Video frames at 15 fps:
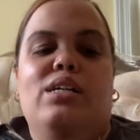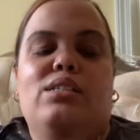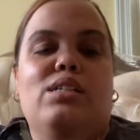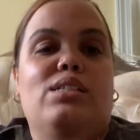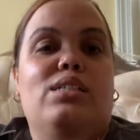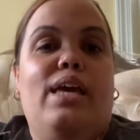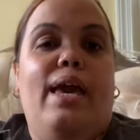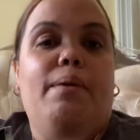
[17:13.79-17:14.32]
It's
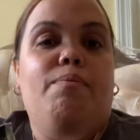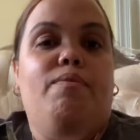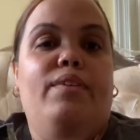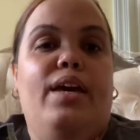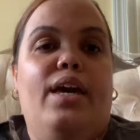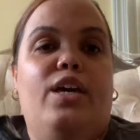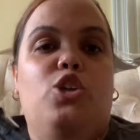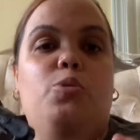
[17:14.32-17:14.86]
the same
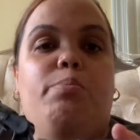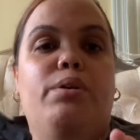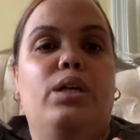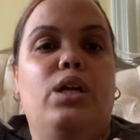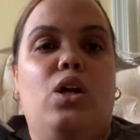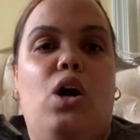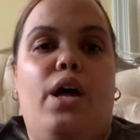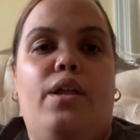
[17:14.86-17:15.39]
thing. You put
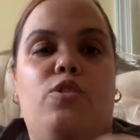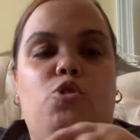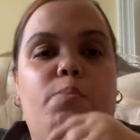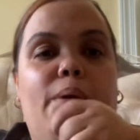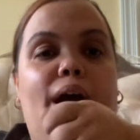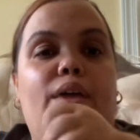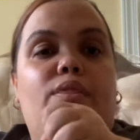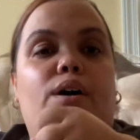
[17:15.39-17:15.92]
it on, you
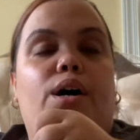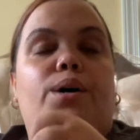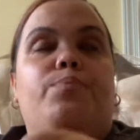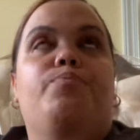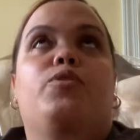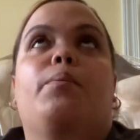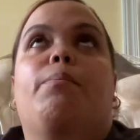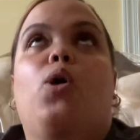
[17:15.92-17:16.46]
buy
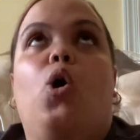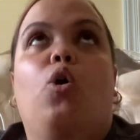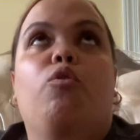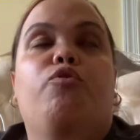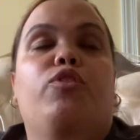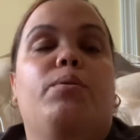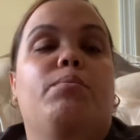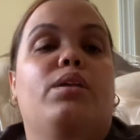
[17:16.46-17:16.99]
the, the pole
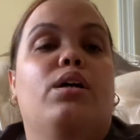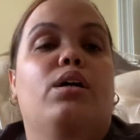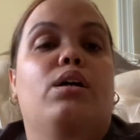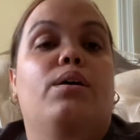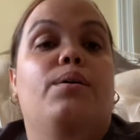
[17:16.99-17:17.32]
from the